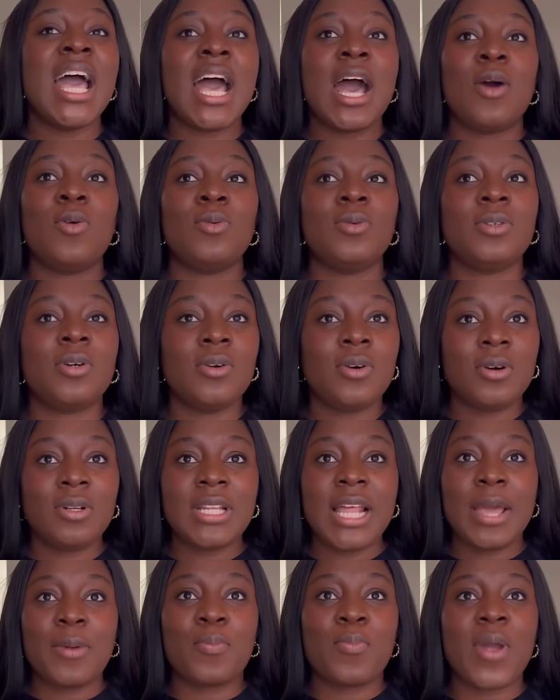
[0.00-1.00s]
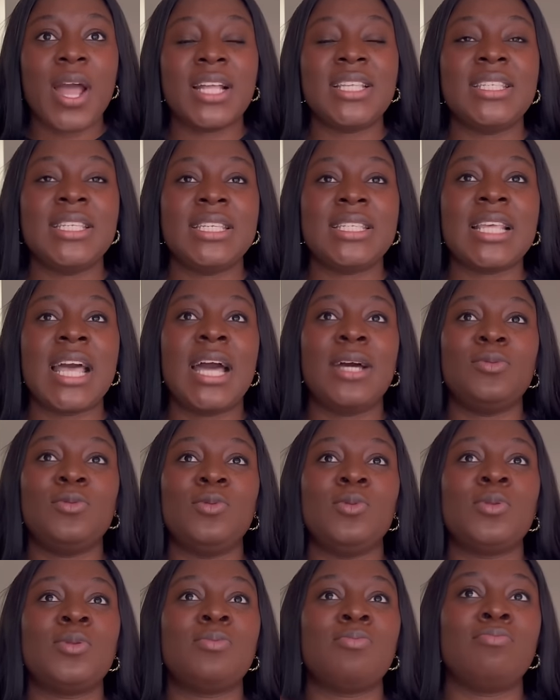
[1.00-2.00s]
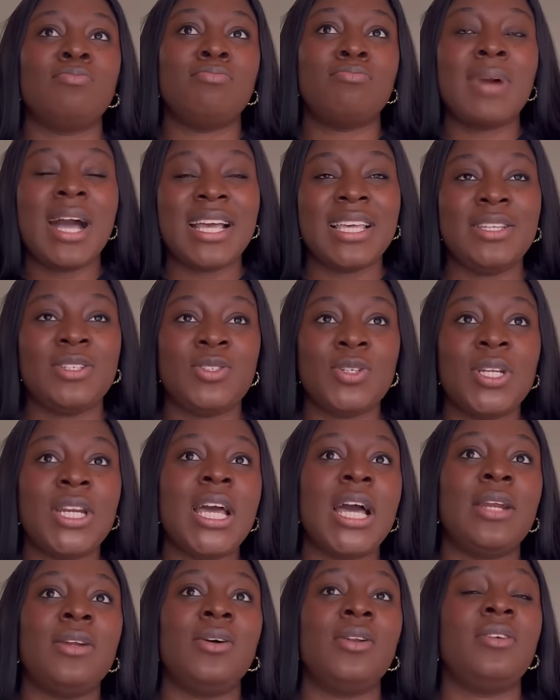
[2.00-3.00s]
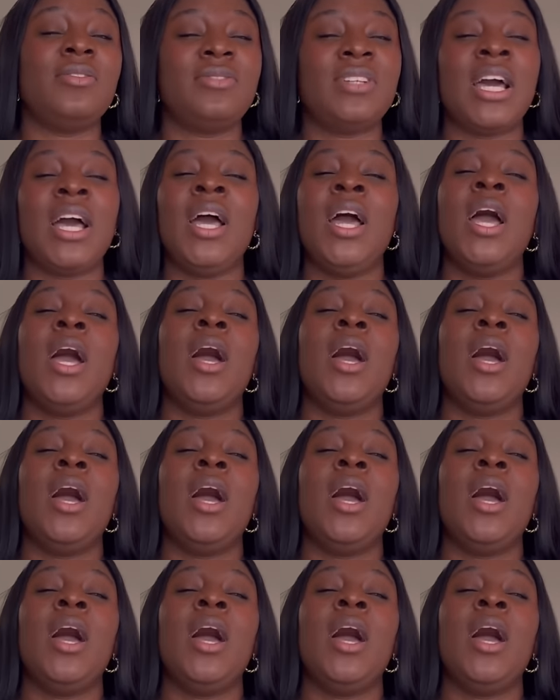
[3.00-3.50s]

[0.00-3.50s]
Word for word: and would all like practice and would mark each other and all of that.